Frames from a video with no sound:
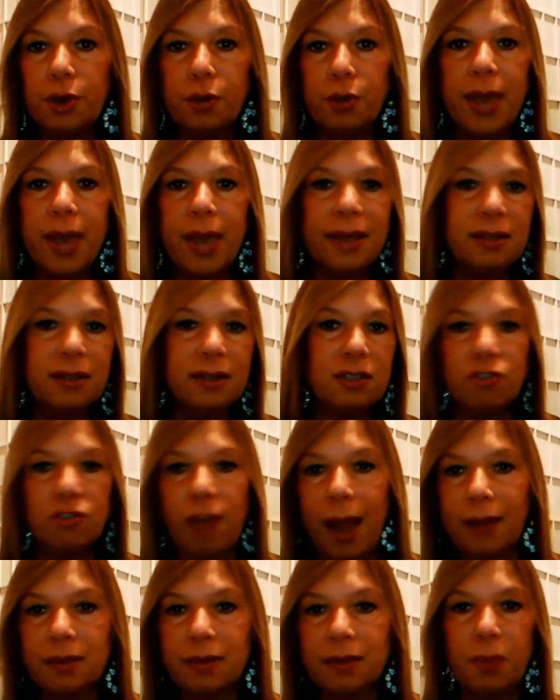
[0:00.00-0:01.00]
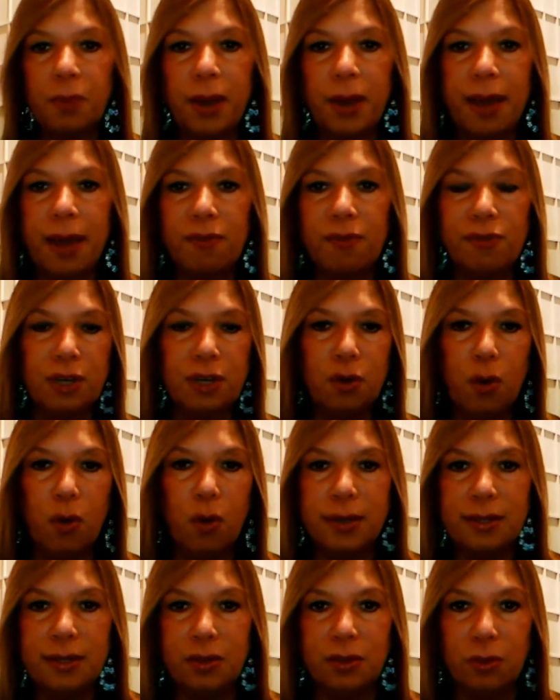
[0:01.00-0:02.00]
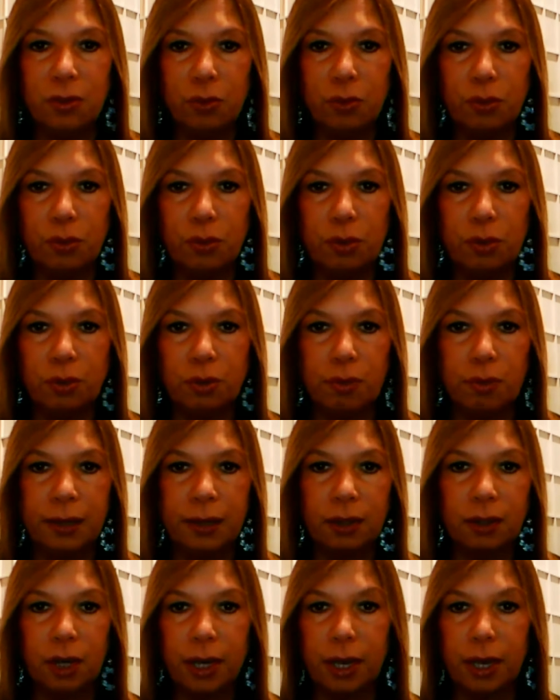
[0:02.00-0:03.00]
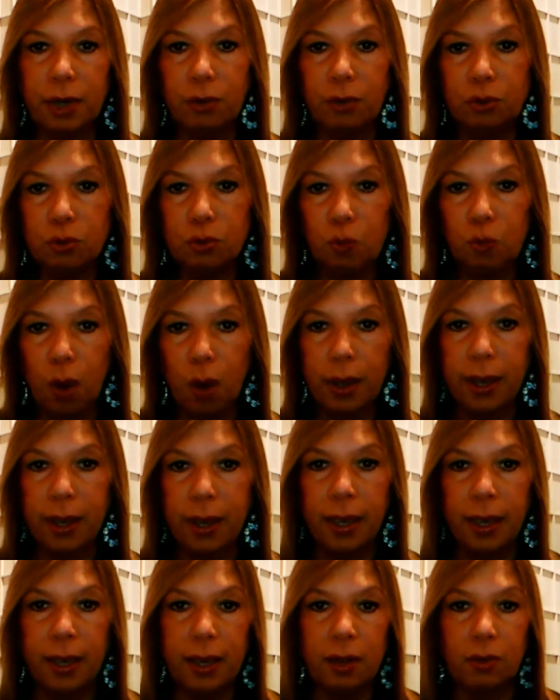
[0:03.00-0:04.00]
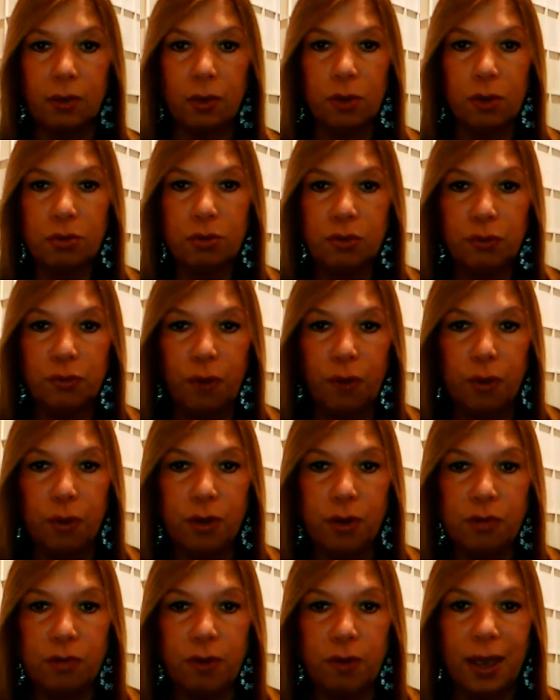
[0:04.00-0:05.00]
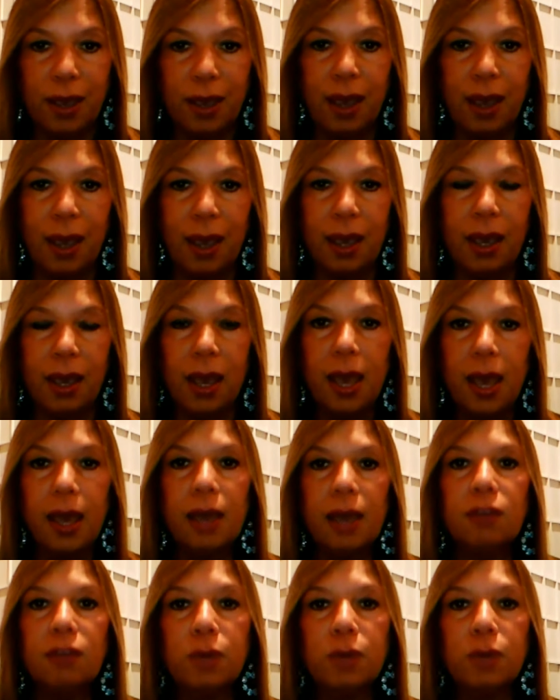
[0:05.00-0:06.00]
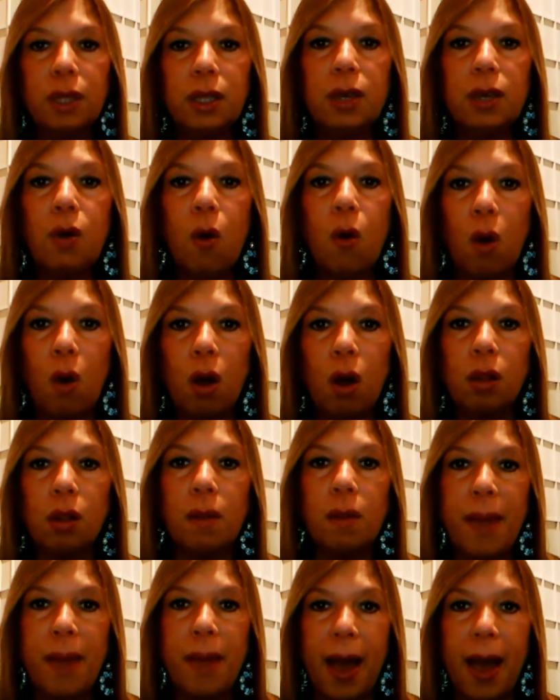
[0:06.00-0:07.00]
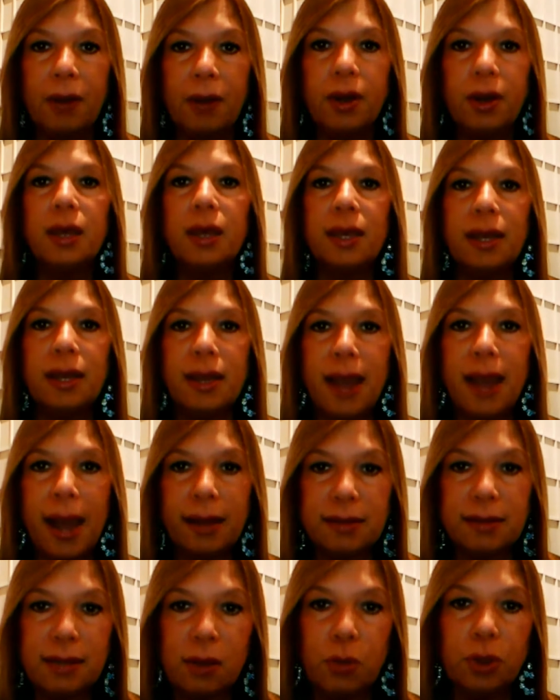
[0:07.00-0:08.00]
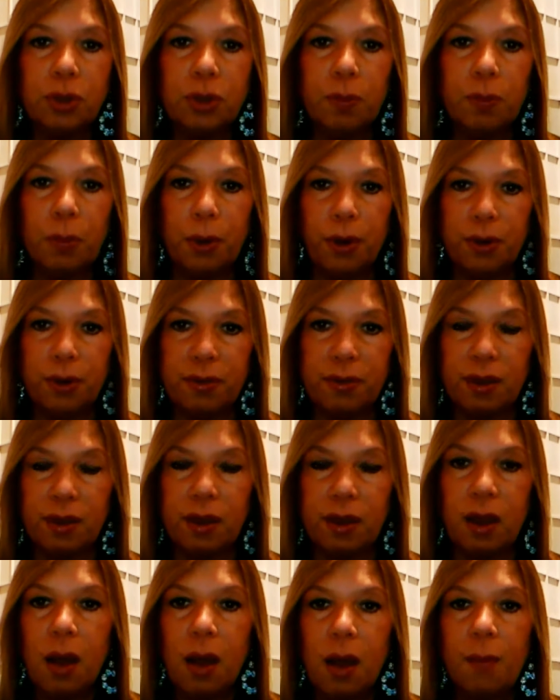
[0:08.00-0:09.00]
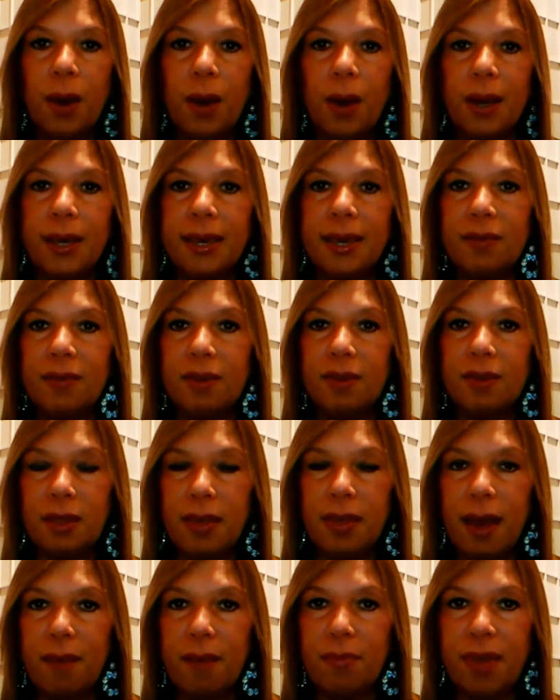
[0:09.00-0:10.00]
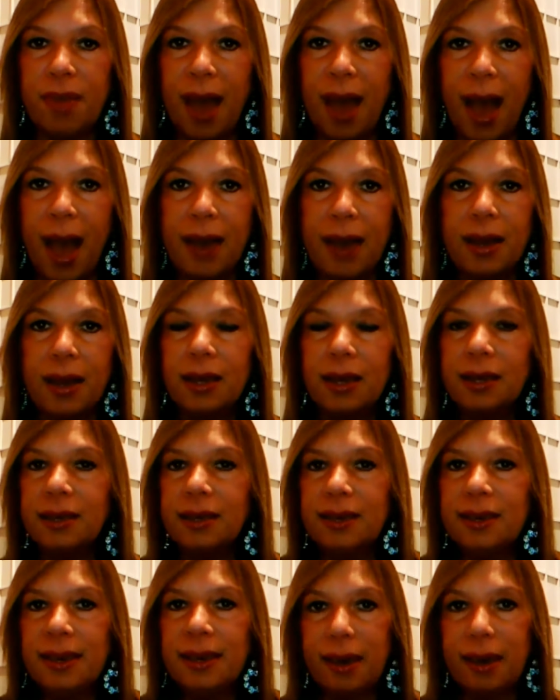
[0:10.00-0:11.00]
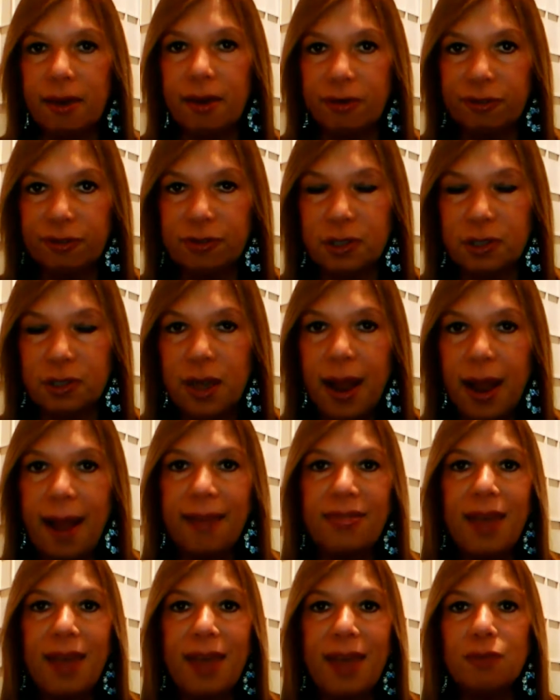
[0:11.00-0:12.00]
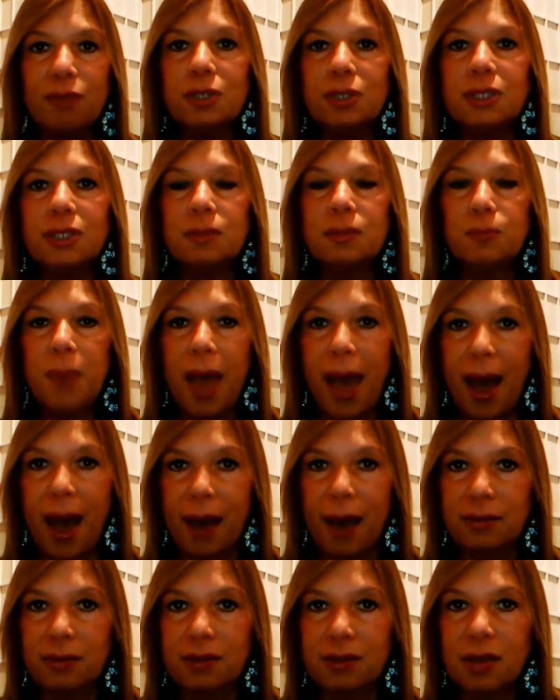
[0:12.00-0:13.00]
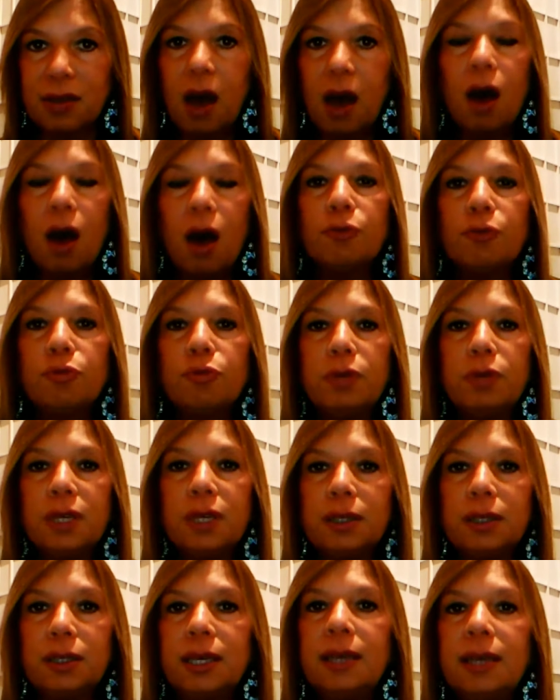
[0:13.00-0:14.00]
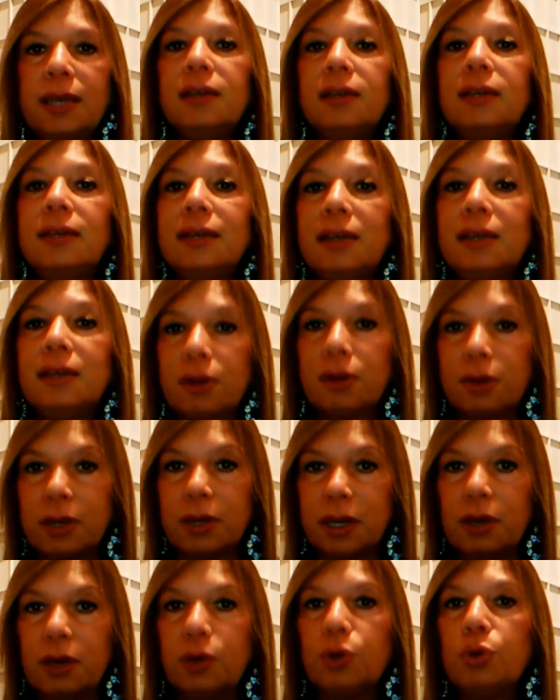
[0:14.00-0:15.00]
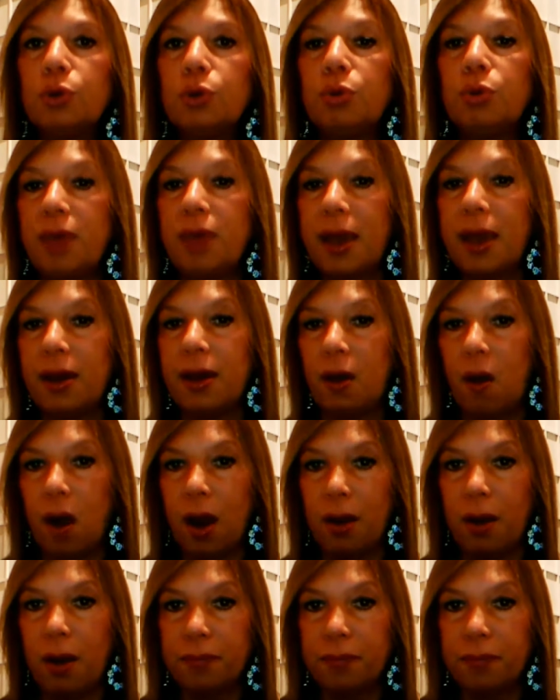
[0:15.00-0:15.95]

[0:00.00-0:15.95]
getting distracted by every noise in the room, by looking who's walking in or whose phone is ringing. It's really all about connecting with the person by giving them that gift and that respect of really hearing who they are.